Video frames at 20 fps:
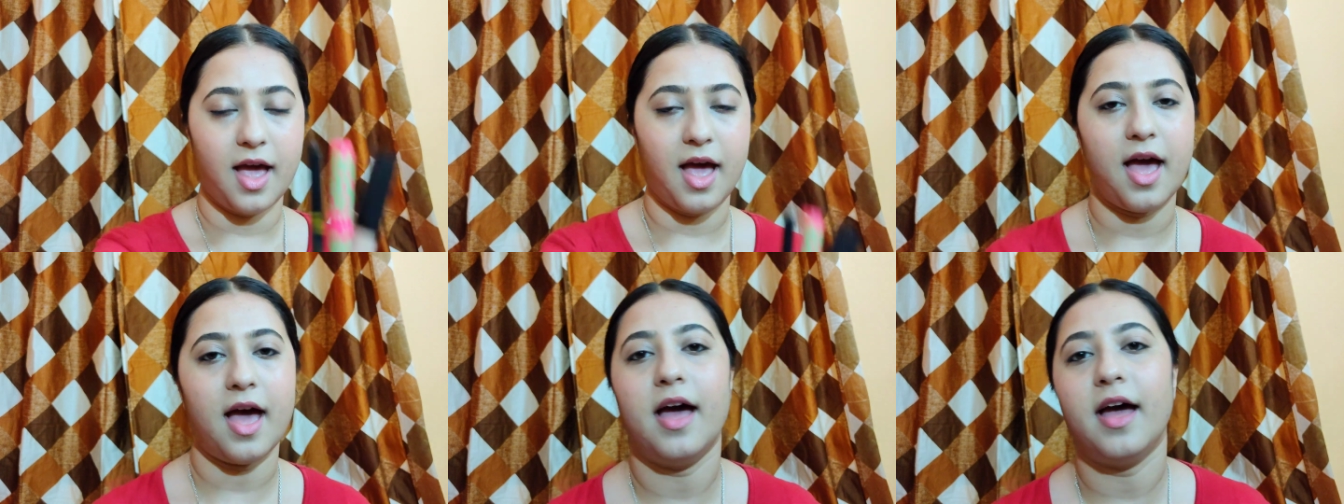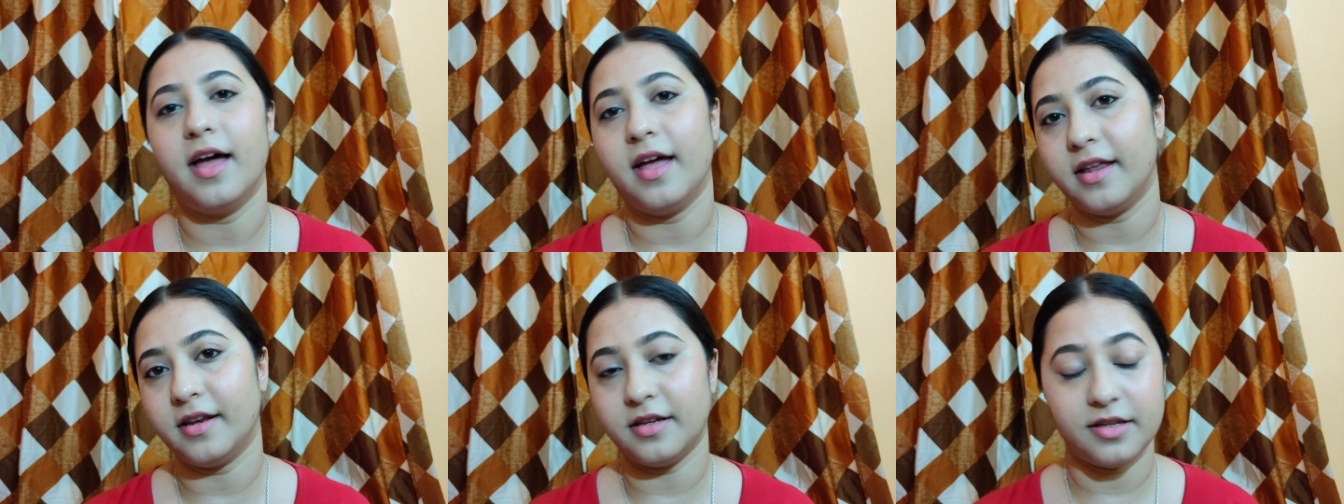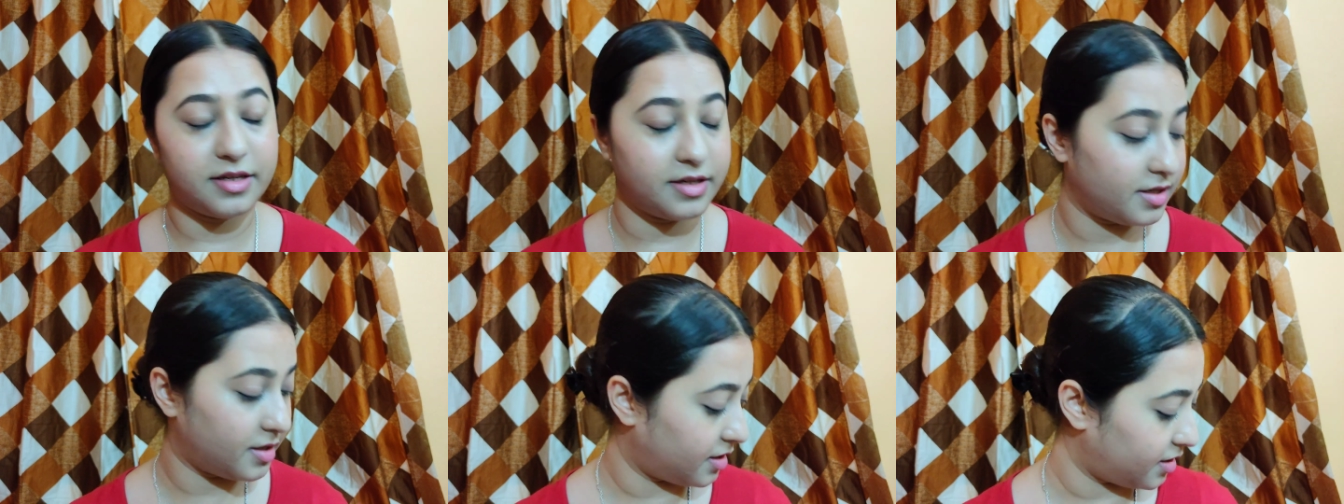
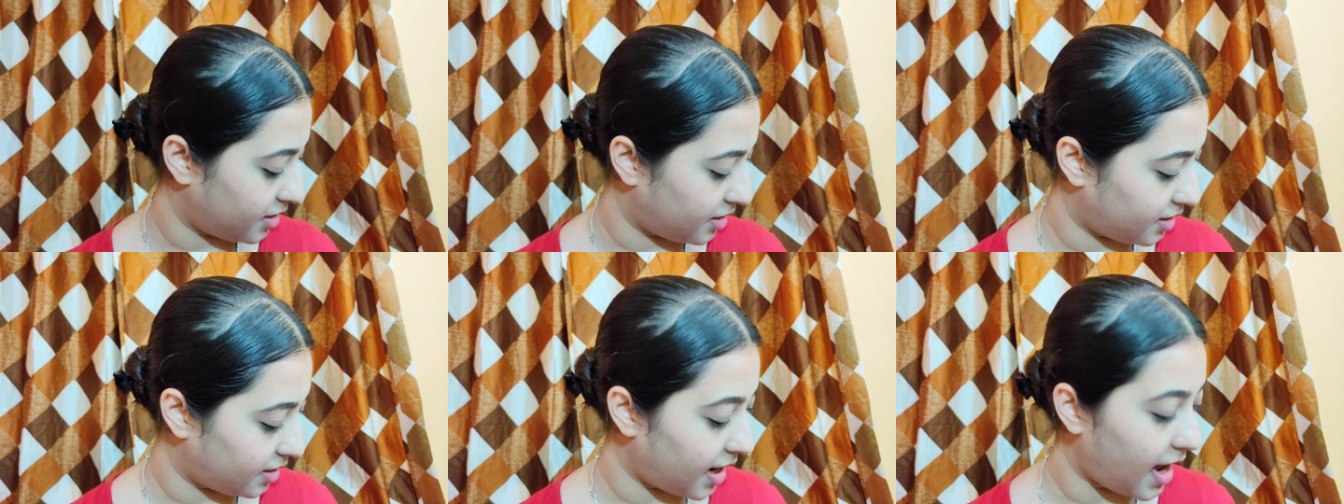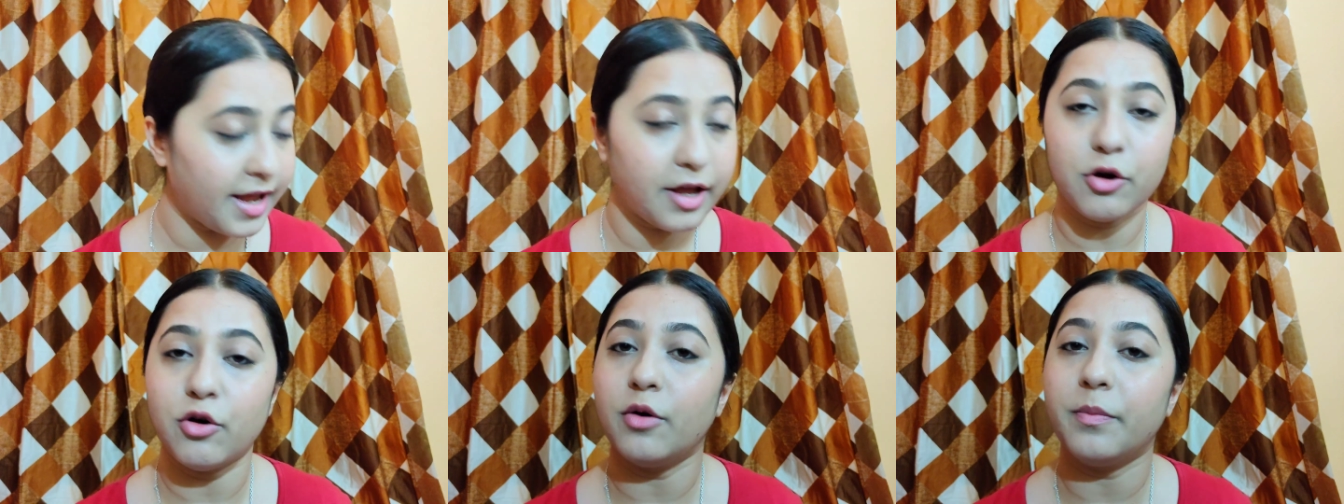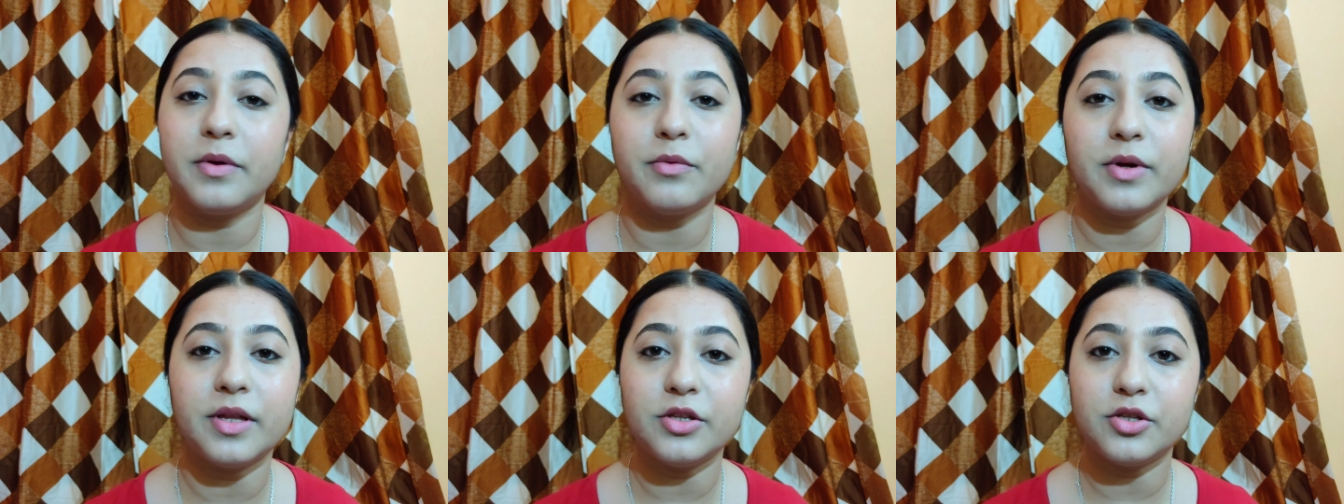And I
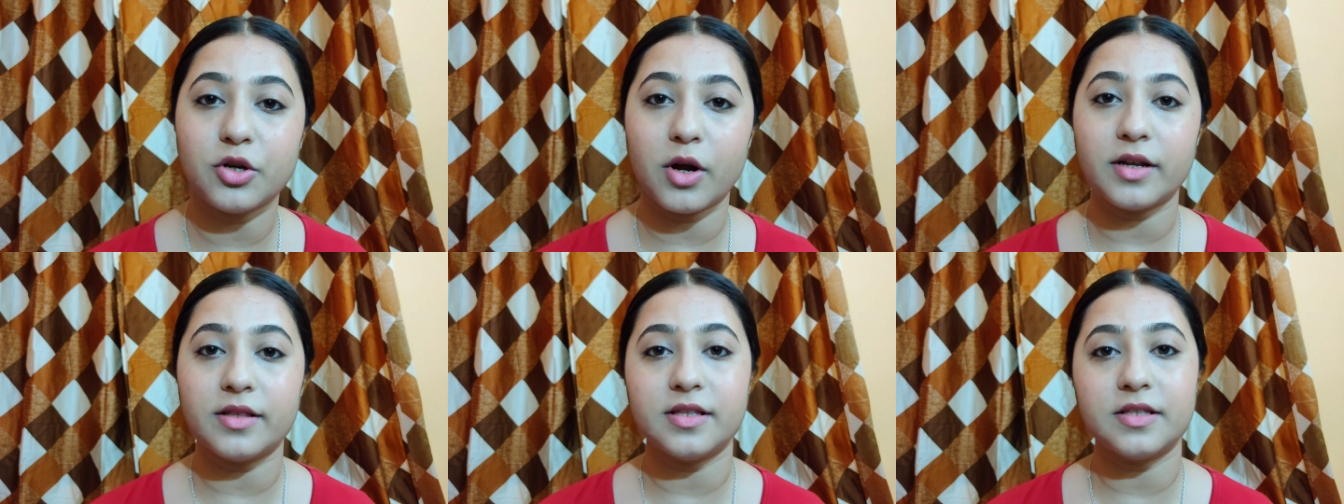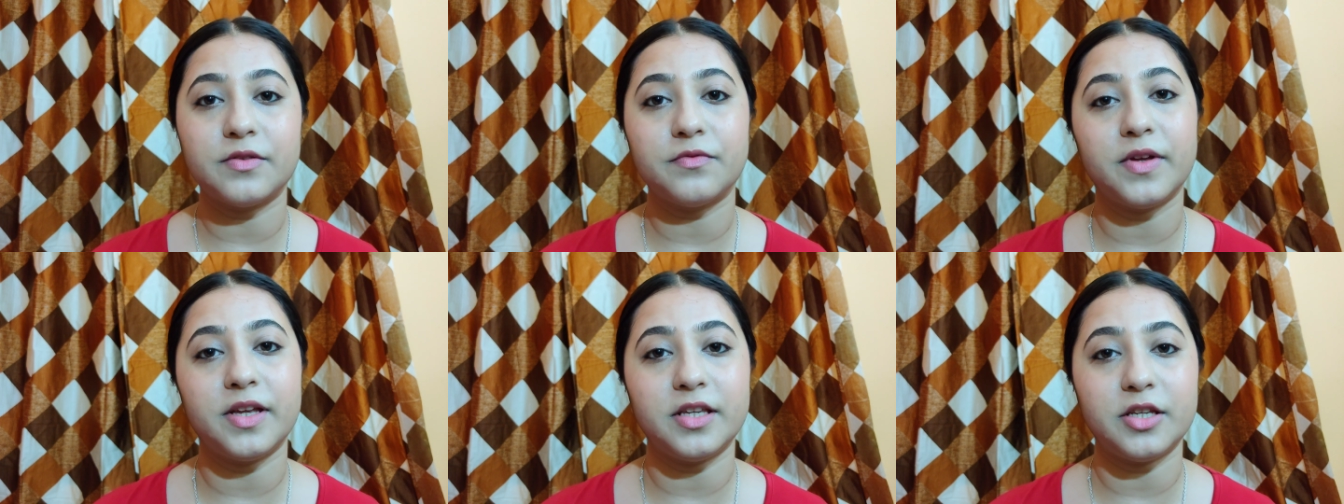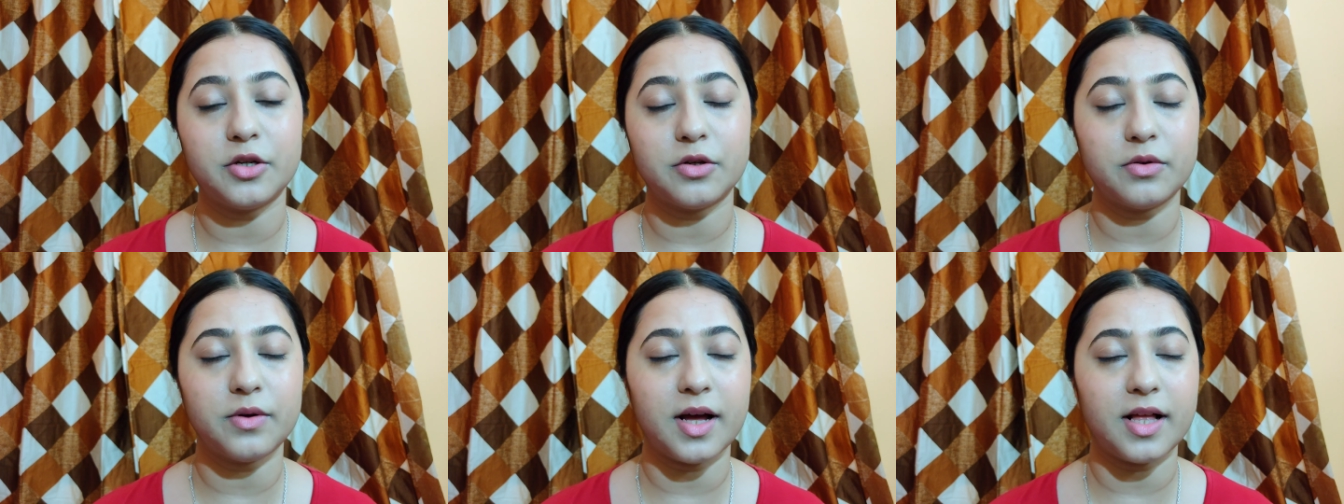hope you enjoyed this
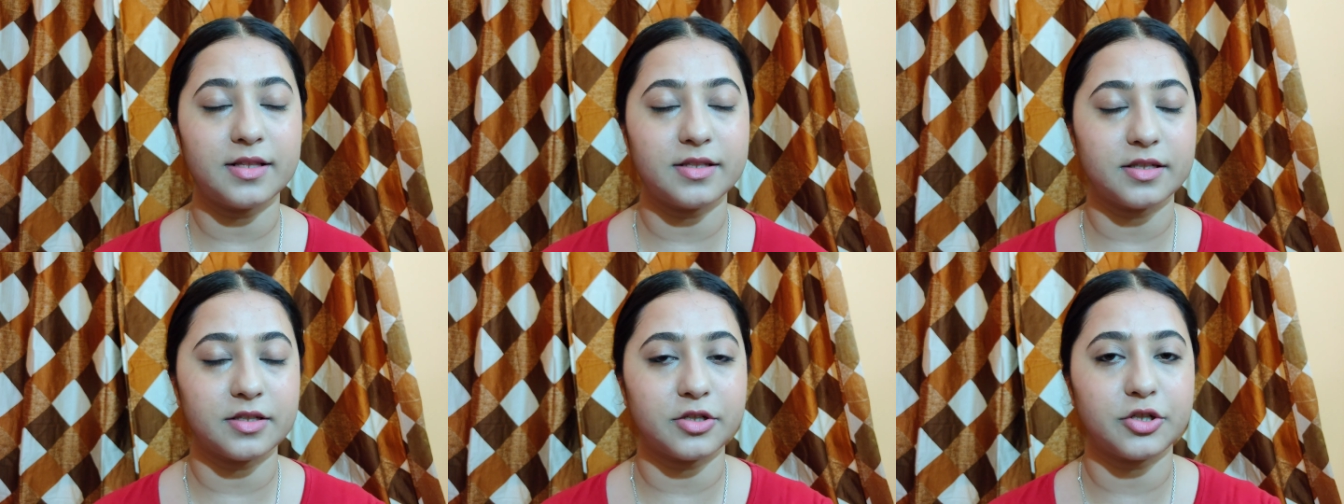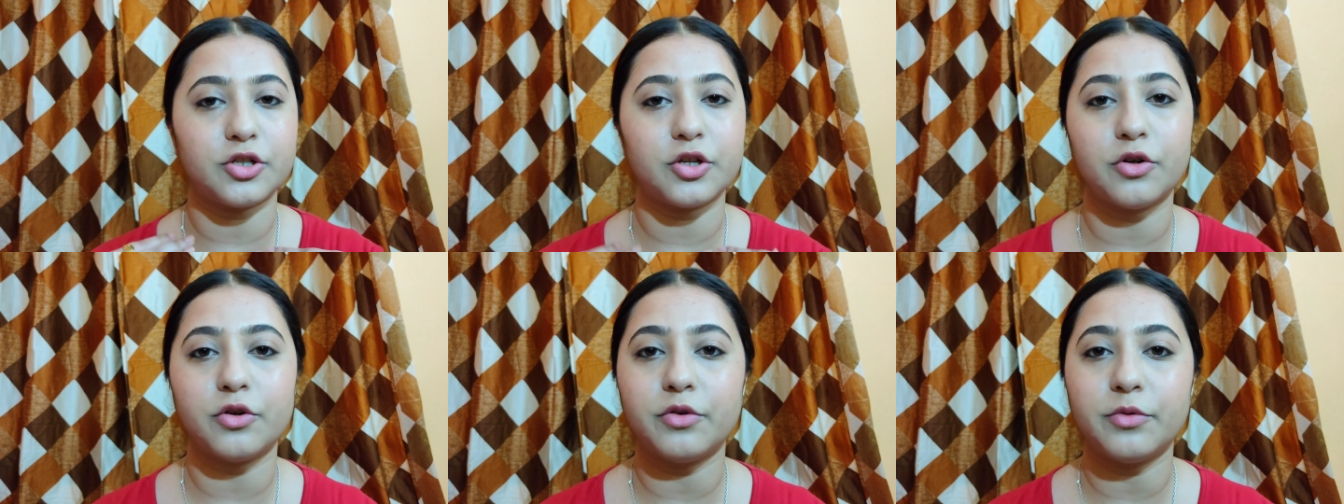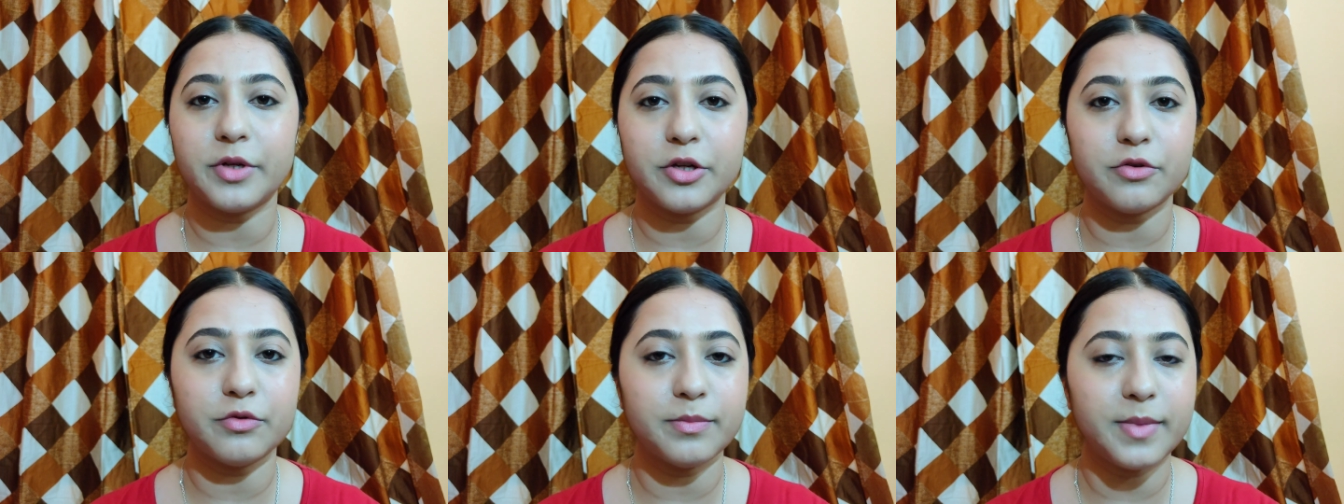video. I'll just
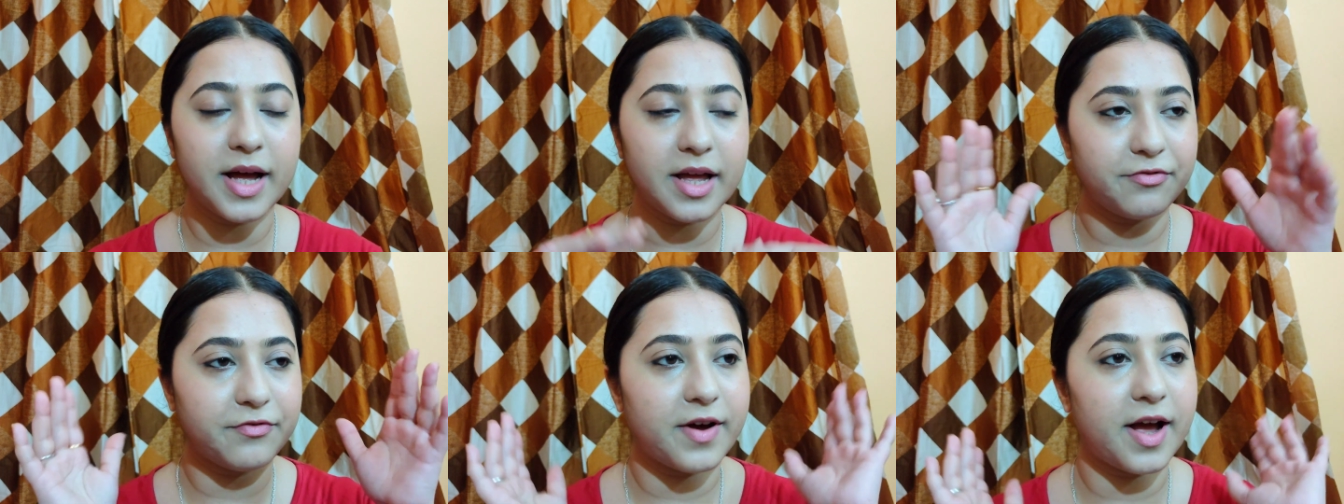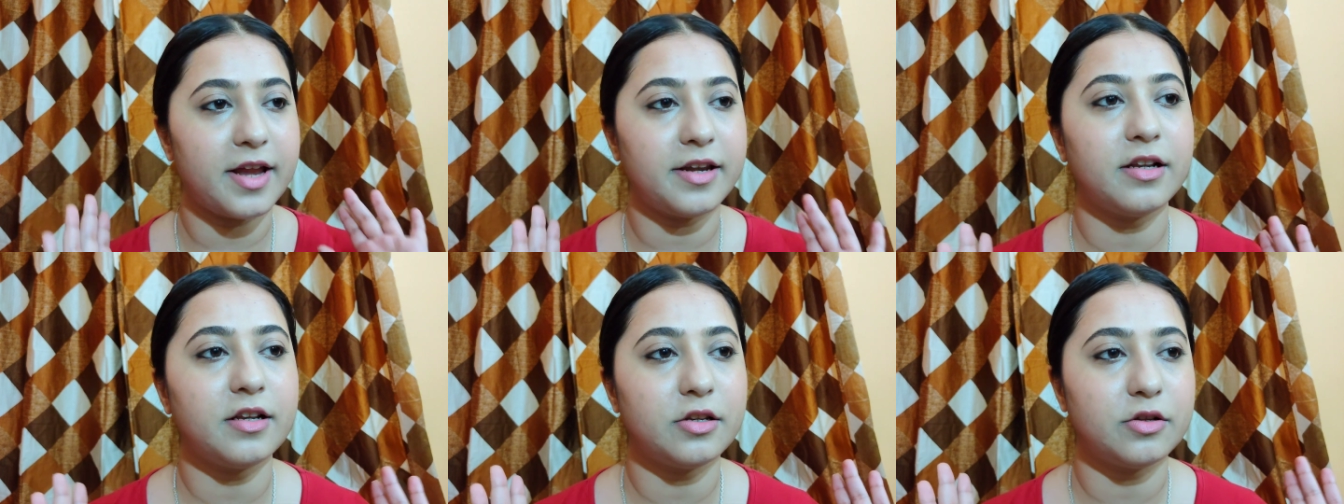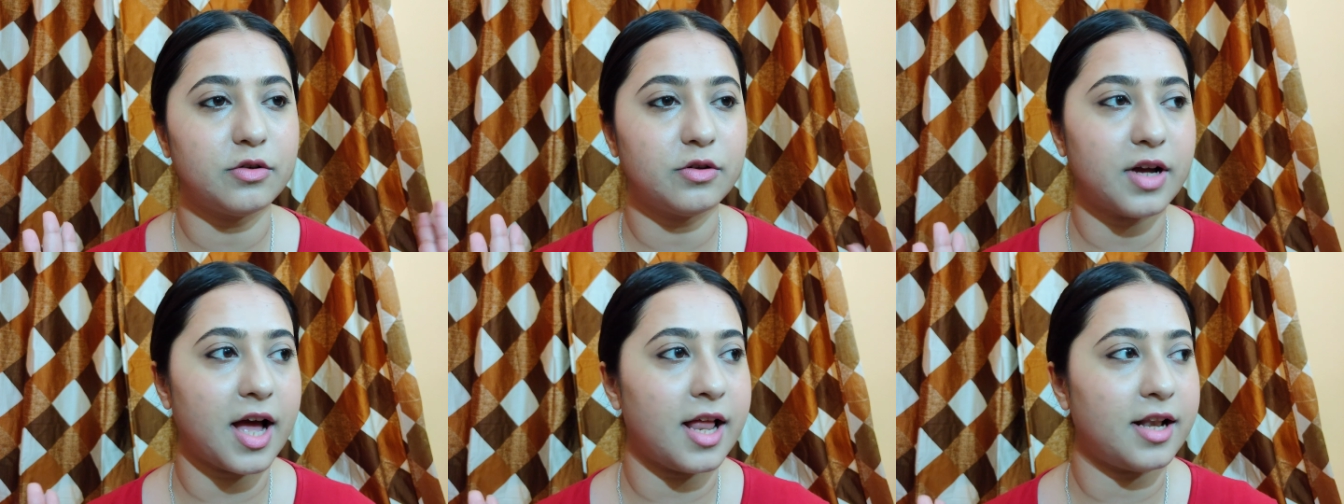show you my final look.